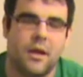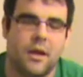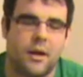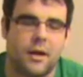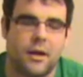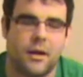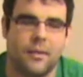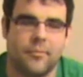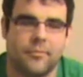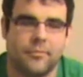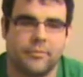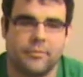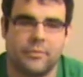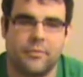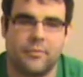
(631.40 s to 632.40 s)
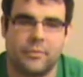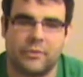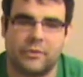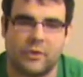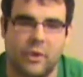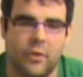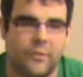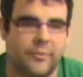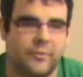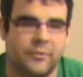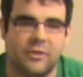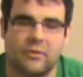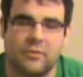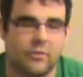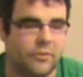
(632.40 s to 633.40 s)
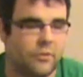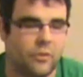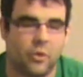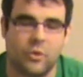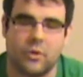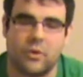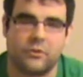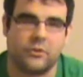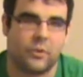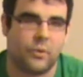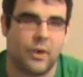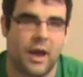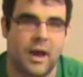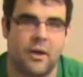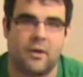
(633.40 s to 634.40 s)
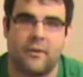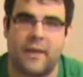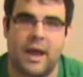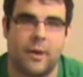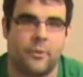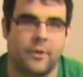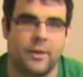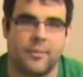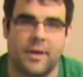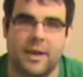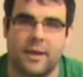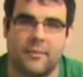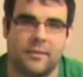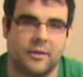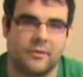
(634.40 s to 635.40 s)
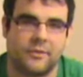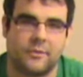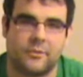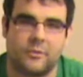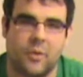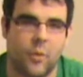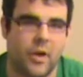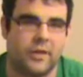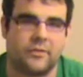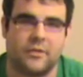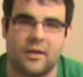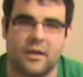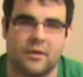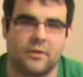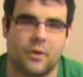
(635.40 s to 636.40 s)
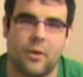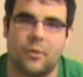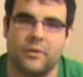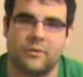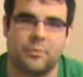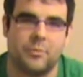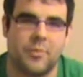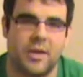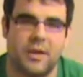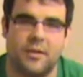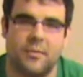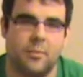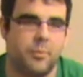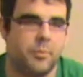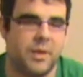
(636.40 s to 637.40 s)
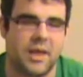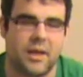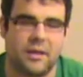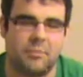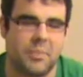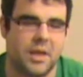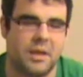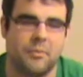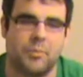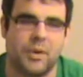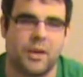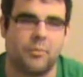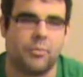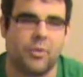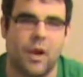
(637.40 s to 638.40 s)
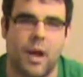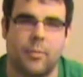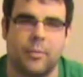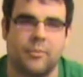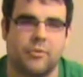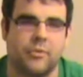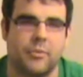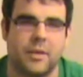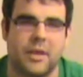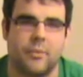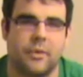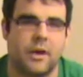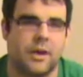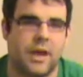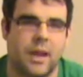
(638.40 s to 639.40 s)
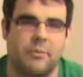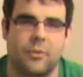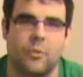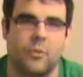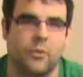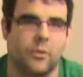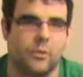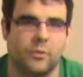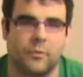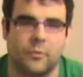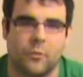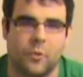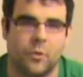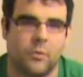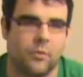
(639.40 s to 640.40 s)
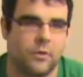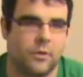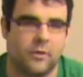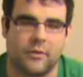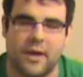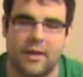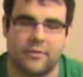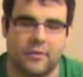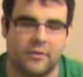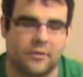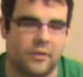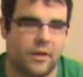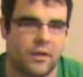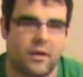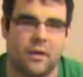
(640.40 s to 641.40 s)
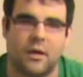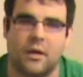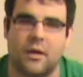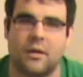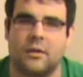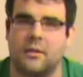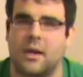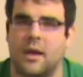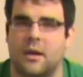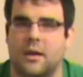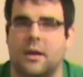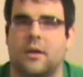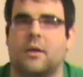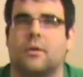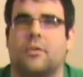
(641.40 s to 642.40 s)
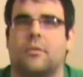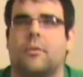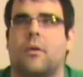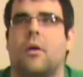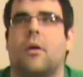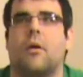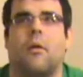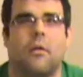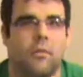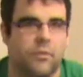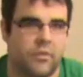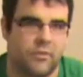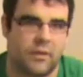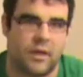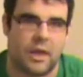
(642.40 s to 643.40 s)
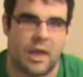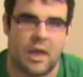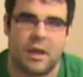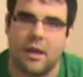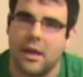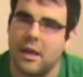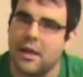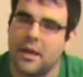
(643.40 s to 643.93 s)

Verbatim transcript: Um, so kudos to WoW on that one, man, because questing has always been a big, big, big problem for me when it came to World of, War of Warcraft. It's like, oh, now I gotta go through all of this again.